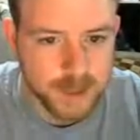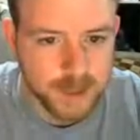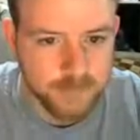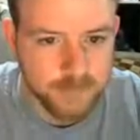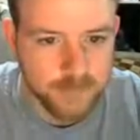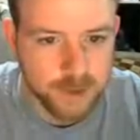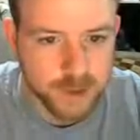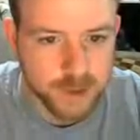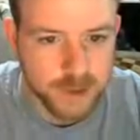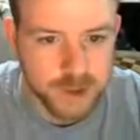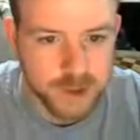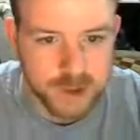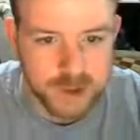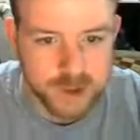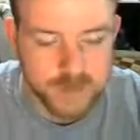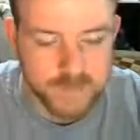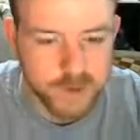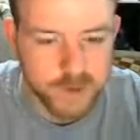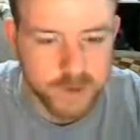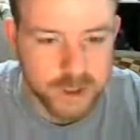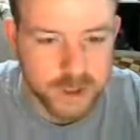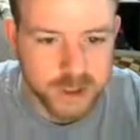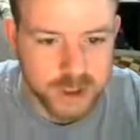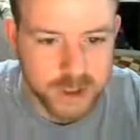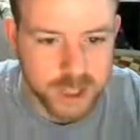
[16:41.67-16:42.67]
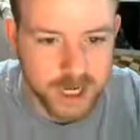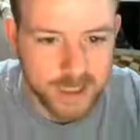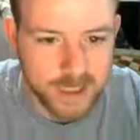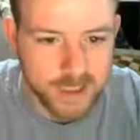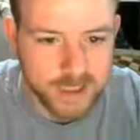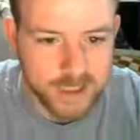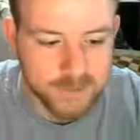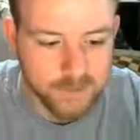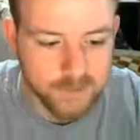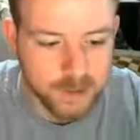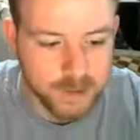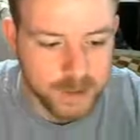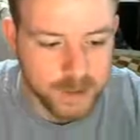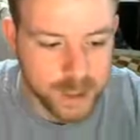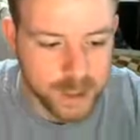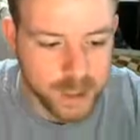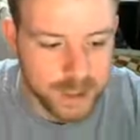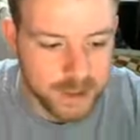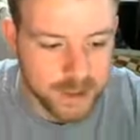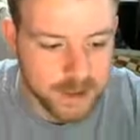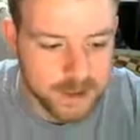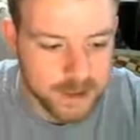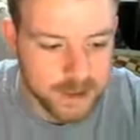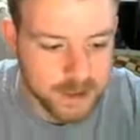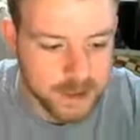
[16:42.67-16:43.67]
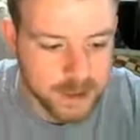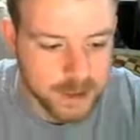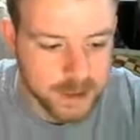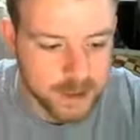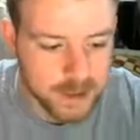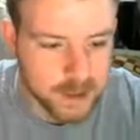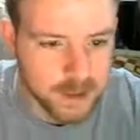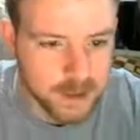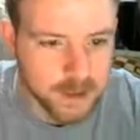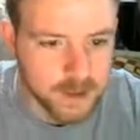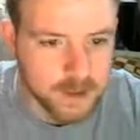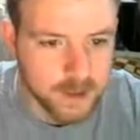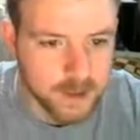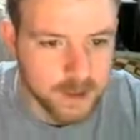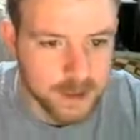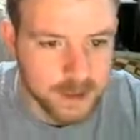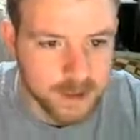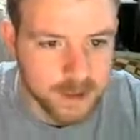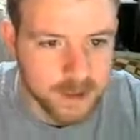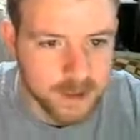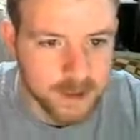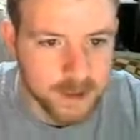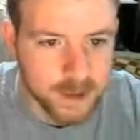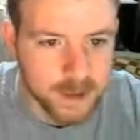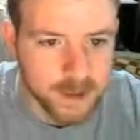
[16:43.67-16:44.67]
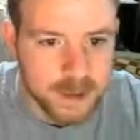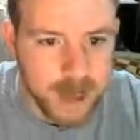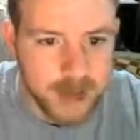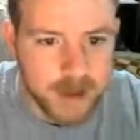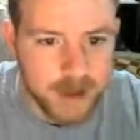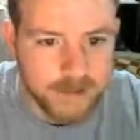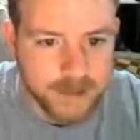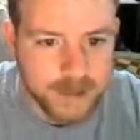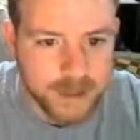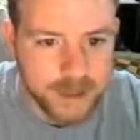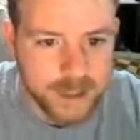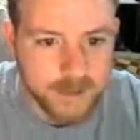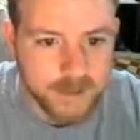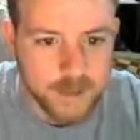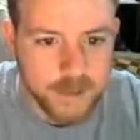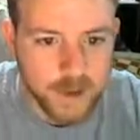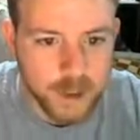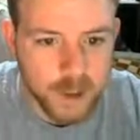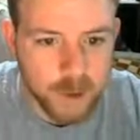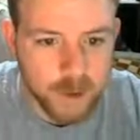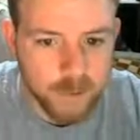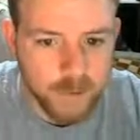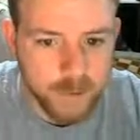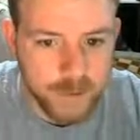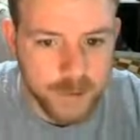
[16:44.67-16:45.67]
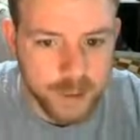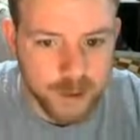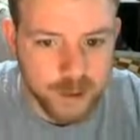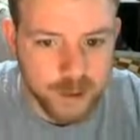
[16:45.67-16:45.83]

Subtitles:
very shiny, very nice looking. I was thinking about going with like